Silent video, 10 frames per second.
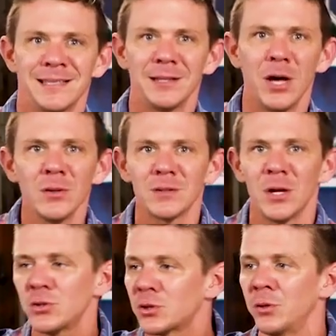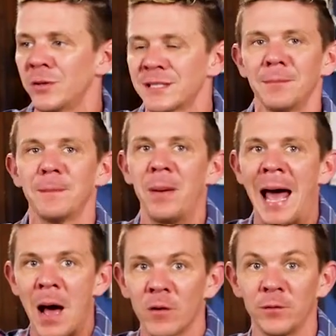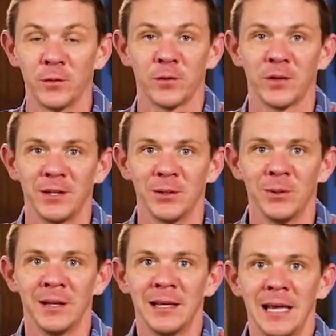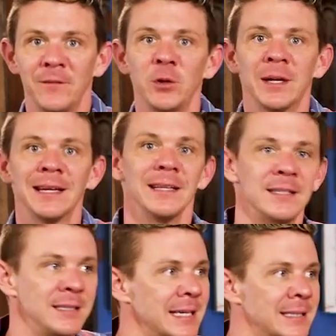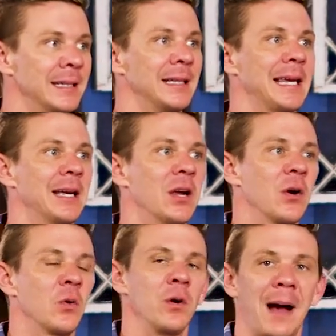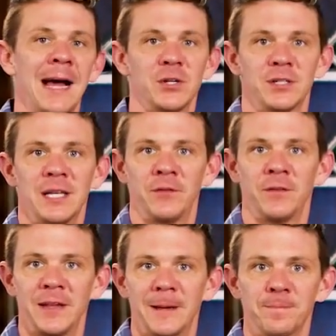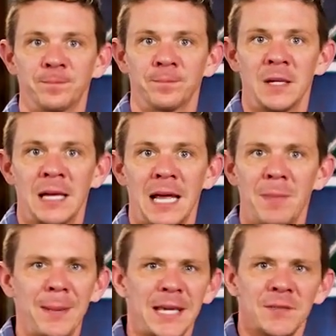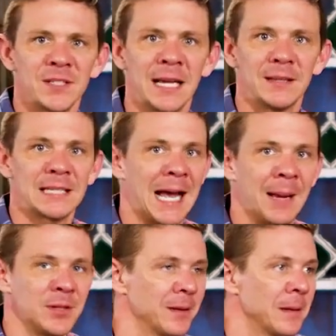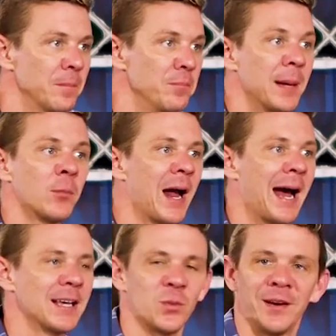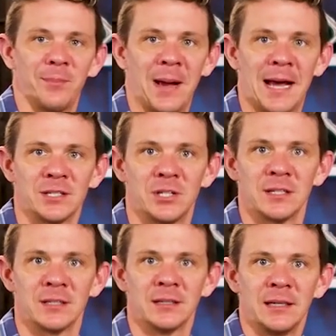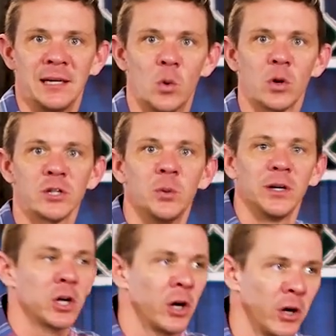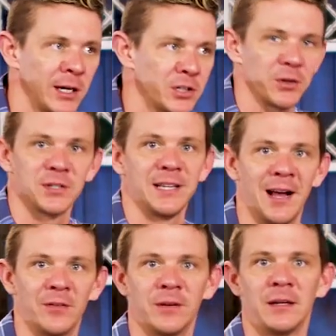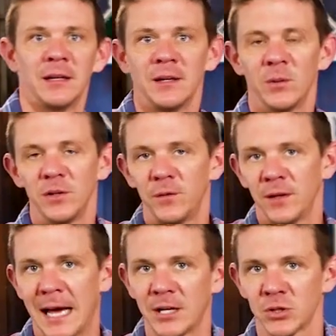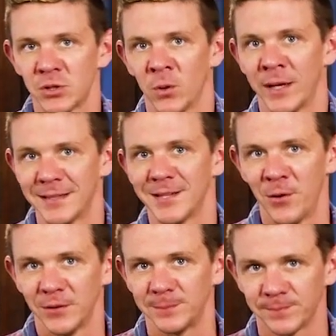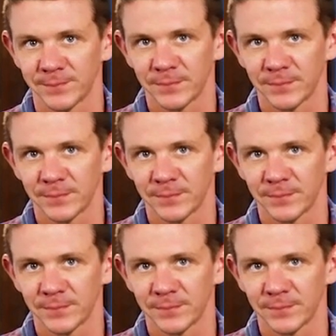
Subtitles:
See, those truths can be powerful for you if you can consistently remind yourself of them. And maybe even take the time to memorize one of the passages in order to encourage yourself when you feel like your story is over.